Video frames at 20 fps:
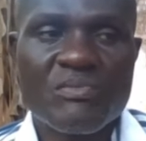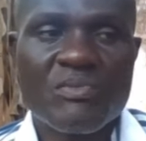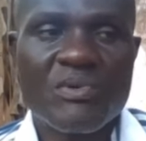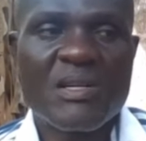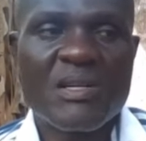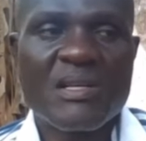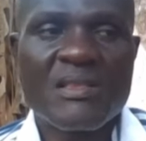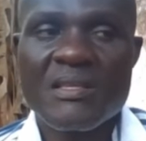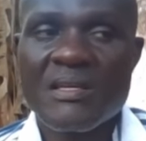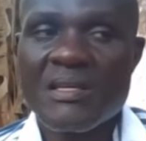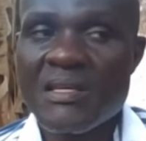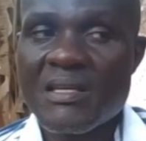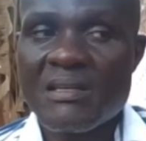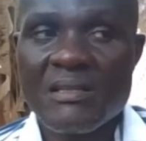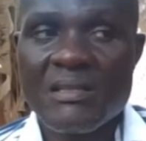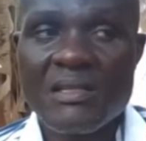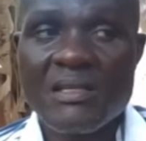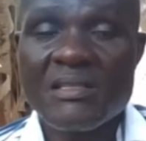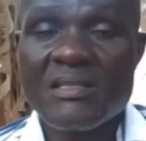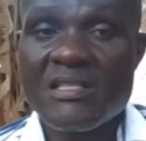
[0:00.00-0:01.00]
but I think
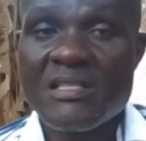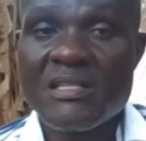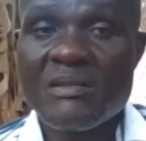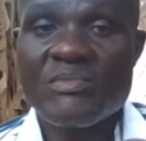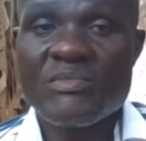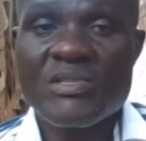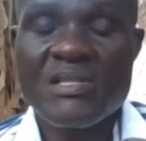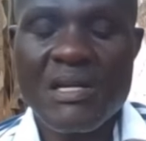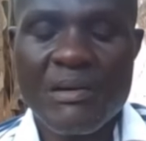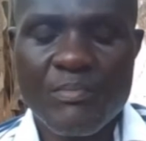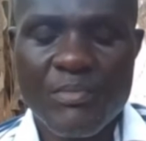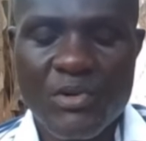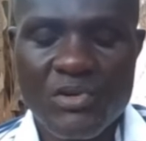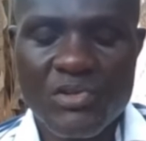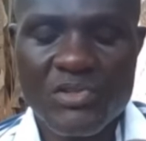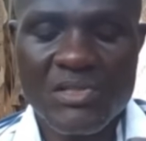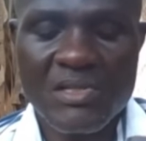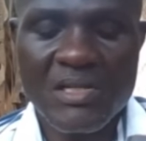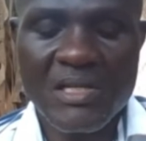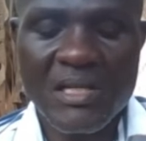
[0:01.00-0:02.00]
they deemed the
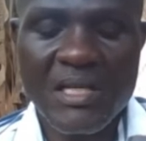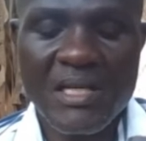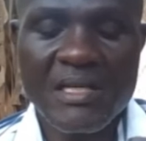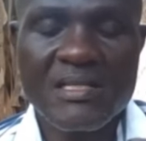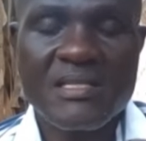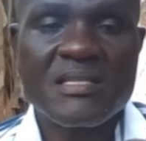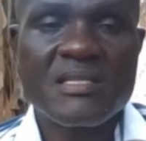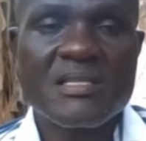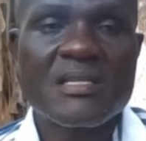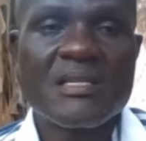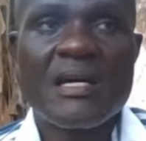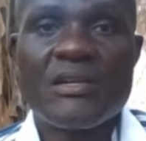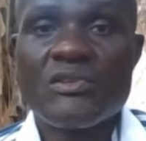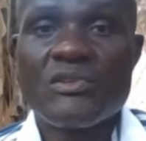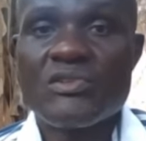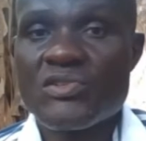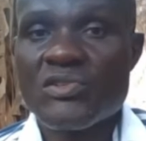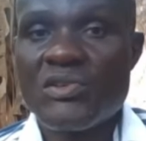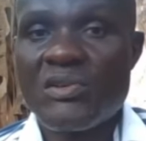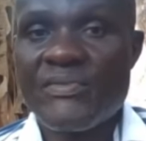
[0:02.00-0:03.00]
apology late. I
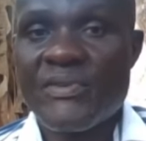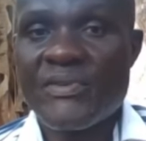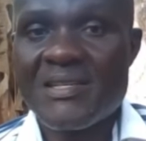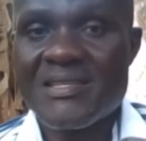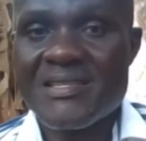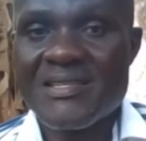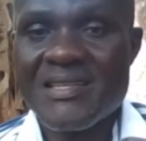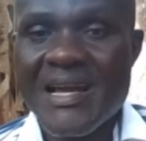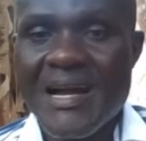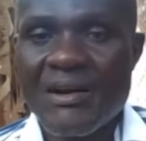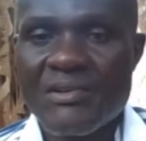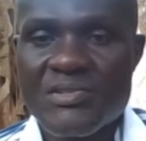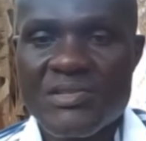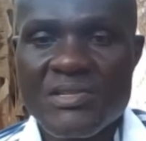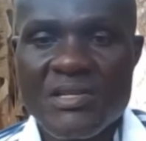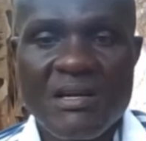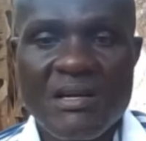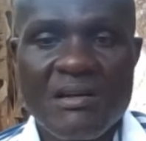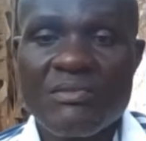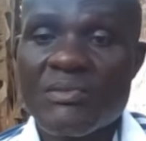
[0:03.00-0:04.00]
don't know if he's out
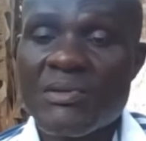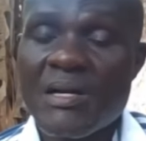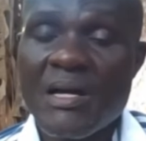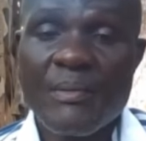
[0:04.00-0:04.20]
now.